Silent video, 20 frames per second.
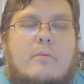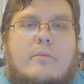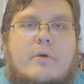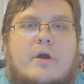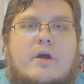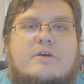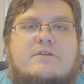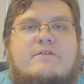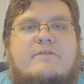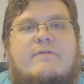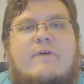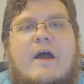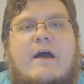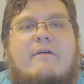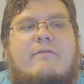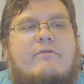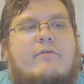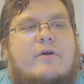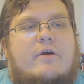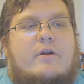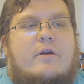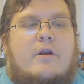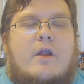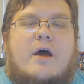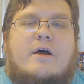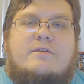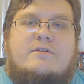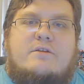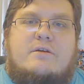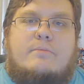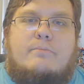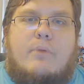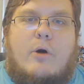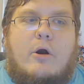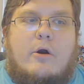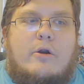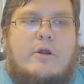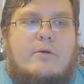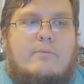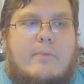Because if every Nazi
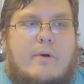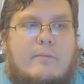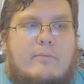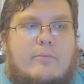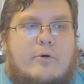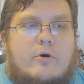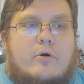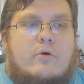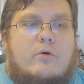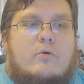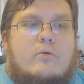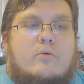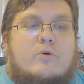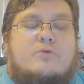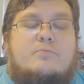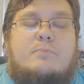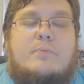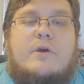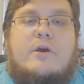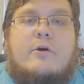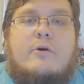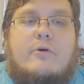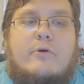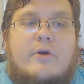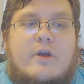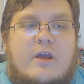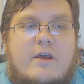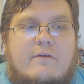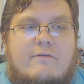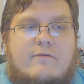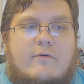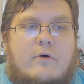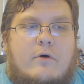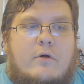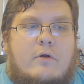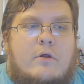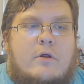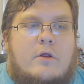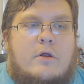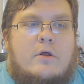party member was pure
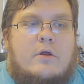evil,